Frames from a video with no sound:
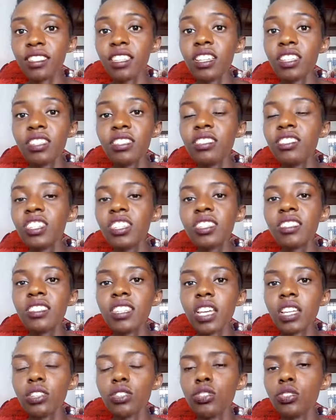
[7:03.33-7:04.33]
They just
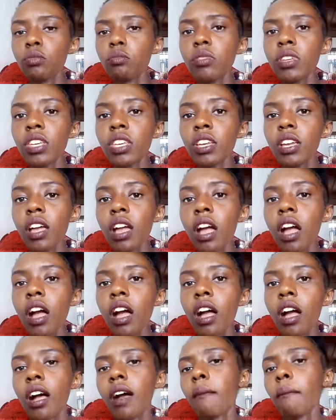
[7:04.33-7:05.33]
tend to be
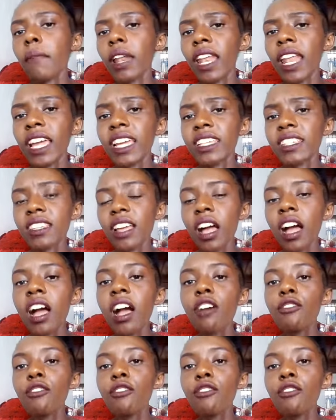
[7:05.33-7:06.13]
lighter.